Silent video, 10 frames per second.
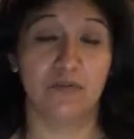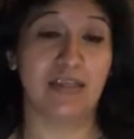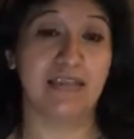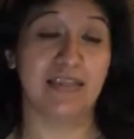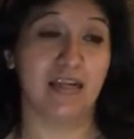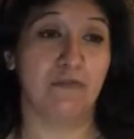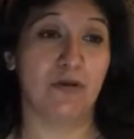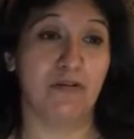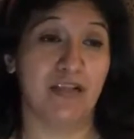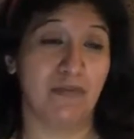really think that I would be
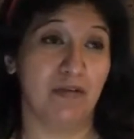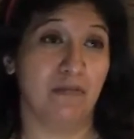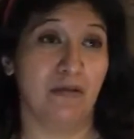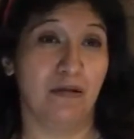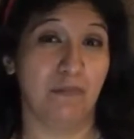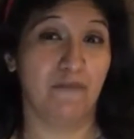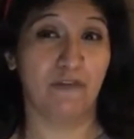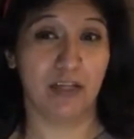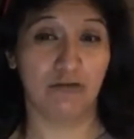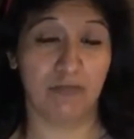going even
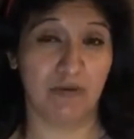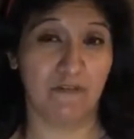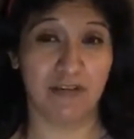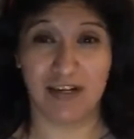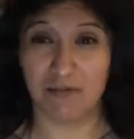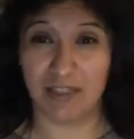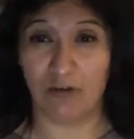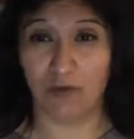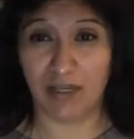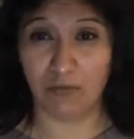before that trip before that. And I was
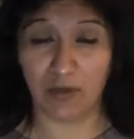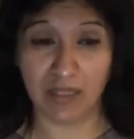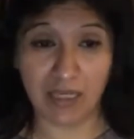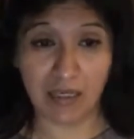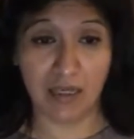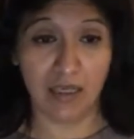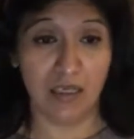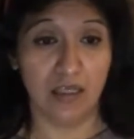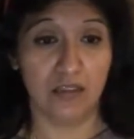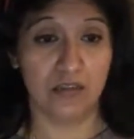like, what, really?
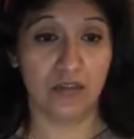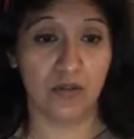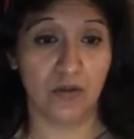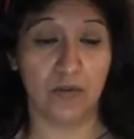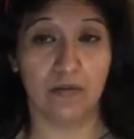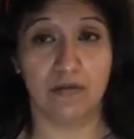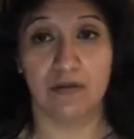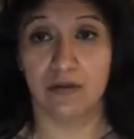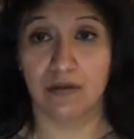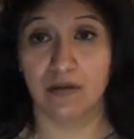So,
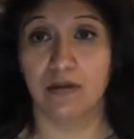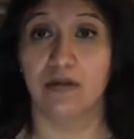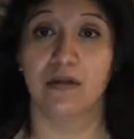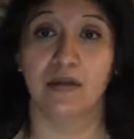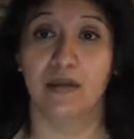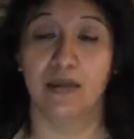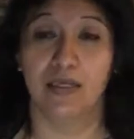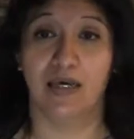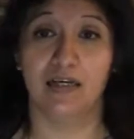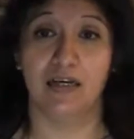
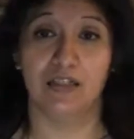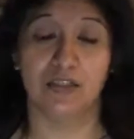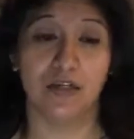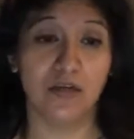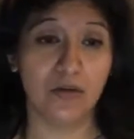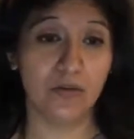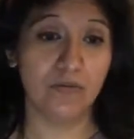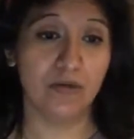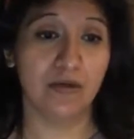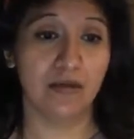yeah, I got to go
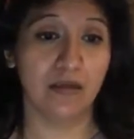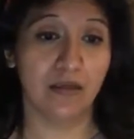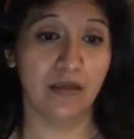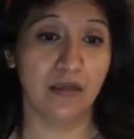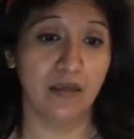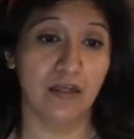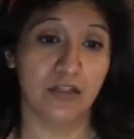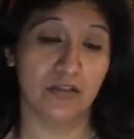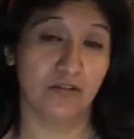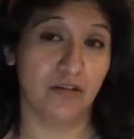
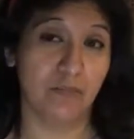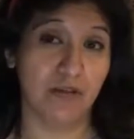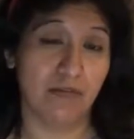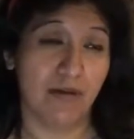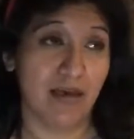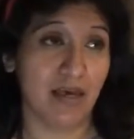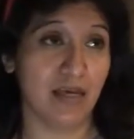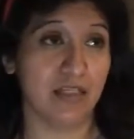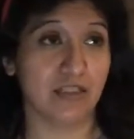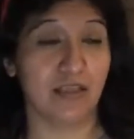to the Oogie Boogie
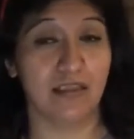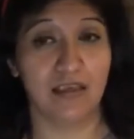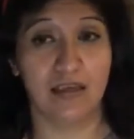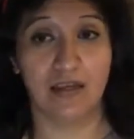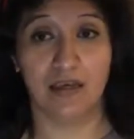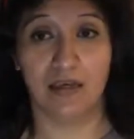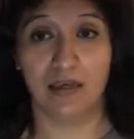Bash, and then,